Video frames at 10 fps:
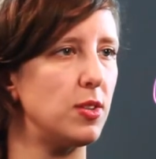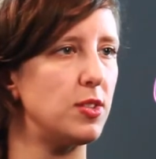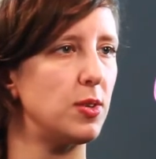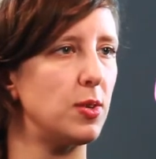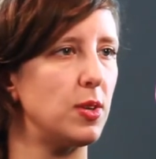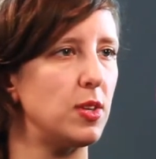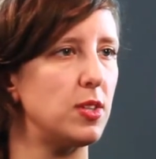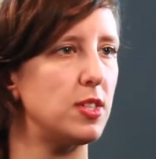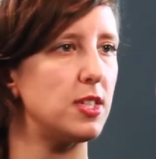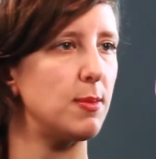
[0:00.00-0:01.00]
do
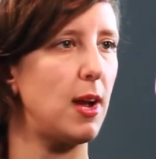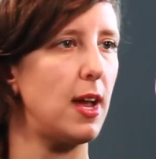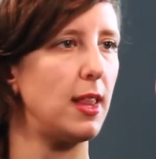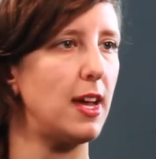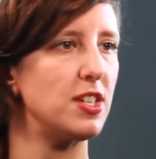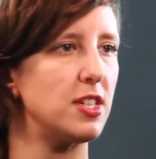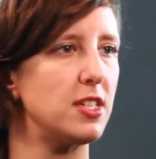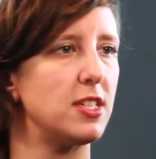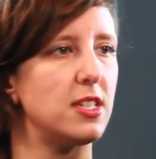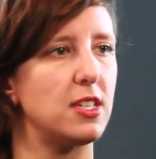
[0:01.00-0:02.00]
just some eyelashes